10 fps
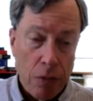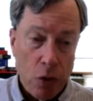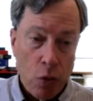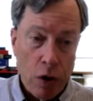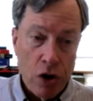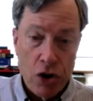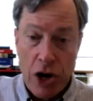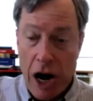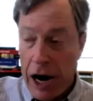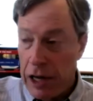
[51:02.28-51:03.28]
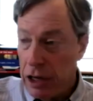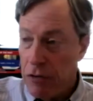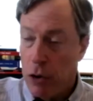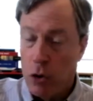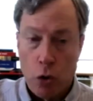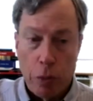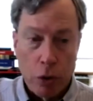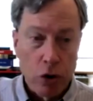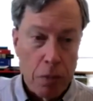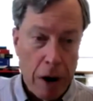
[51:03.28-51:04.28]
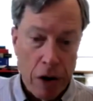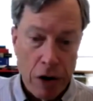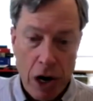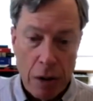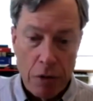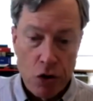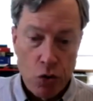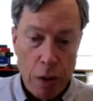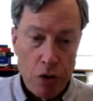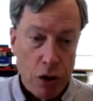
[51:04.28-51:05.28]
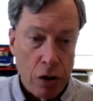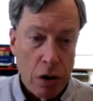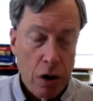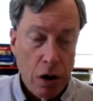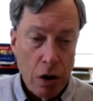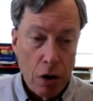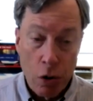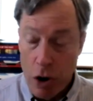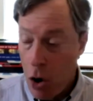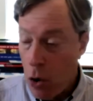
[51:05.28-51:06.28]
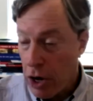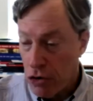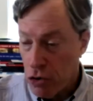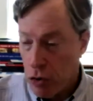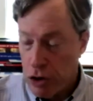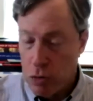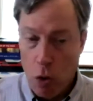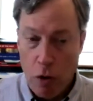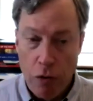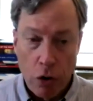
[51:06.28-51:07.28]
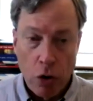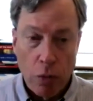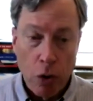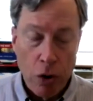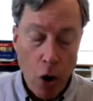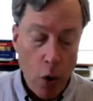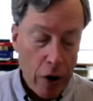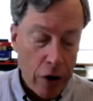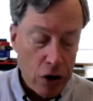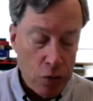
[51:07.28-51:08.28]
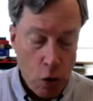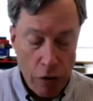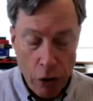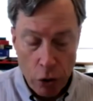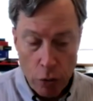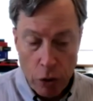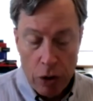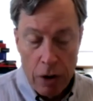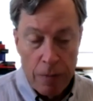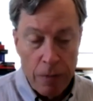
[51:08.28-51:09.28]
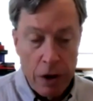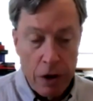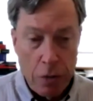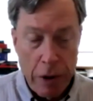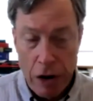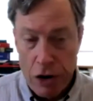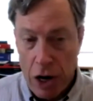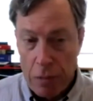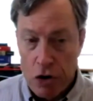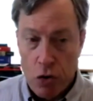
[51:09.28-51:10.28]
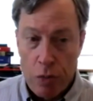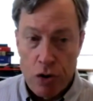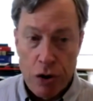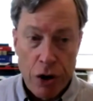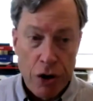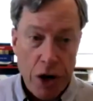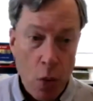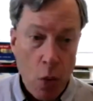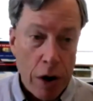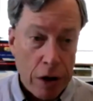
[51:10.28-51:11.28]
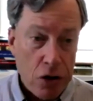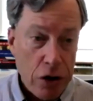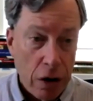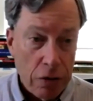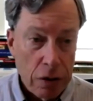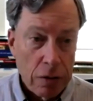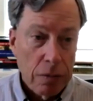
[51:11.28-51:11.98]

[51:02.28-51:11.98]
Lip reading: Which is highly vulnerable to maritime disruption, though no country is more vulnerable or no area is more vulnerable to maritime disruption than Taiwan itself.